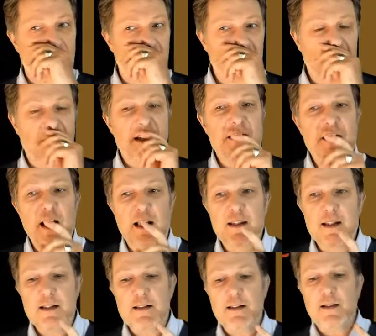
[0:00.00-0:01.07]
you can check
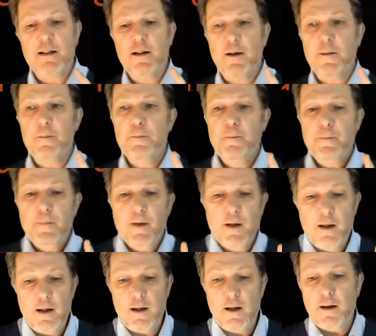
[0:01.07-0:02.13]
this
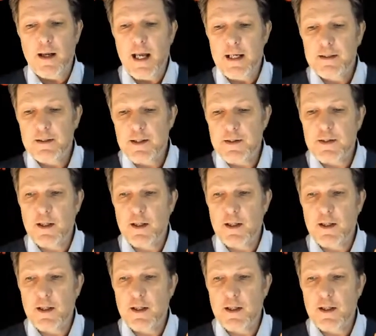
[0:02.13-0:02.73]
address